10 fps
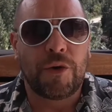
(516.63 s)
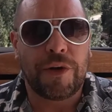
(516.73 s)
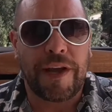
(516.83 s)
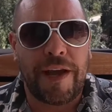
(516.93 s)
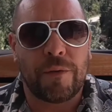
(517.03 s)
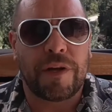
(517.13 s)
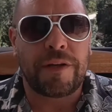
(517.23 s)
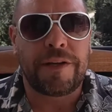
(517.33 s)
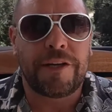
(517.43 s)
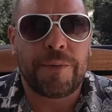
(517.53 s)
Okay,
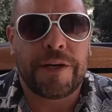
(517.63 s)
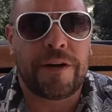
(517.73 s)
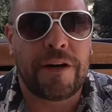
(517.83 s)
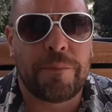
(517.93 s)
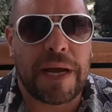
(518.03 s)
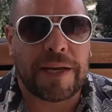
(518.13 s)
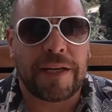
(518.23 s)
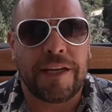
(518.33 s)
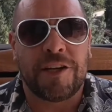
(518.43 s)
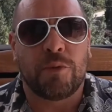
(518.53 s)
well, here we are back
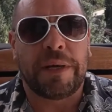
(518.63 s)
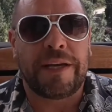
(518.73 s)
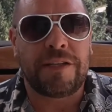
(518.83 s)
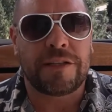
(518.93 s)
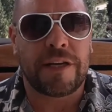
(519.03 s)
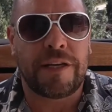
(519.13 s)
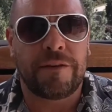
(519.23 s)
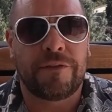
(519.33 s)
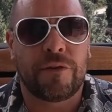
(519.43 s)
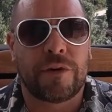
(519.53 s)
at Eagle Base
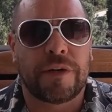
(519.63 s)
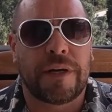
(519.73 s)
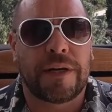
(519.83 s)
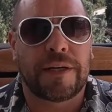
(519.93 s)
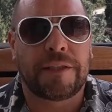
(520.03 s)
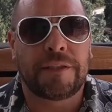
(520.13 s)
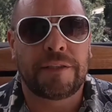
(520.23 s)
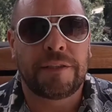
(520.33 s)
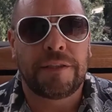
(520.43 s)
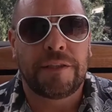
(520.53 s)
for
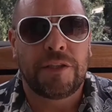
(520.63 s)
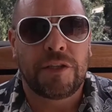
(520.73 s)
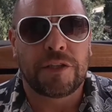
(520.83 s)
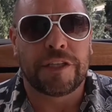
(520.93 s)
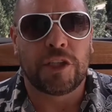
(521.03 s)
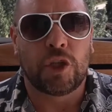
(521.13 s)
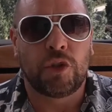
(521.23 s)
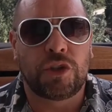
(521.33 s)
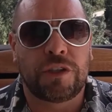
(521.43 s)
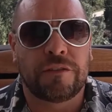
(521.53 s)
the
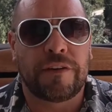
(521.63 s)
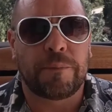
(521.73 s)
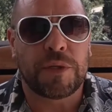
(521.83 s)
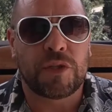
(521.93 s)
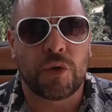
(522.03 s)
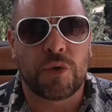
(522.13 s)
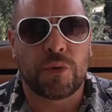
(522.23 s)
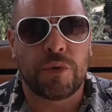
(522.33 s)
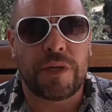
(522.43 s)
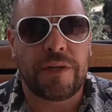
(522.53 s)
conclusion of episode
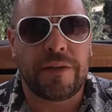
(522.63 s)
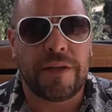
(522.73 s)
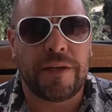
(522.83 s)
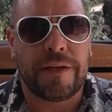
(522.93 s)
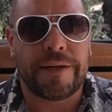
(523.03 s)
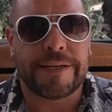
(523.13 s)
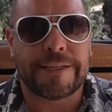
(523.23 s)
3, the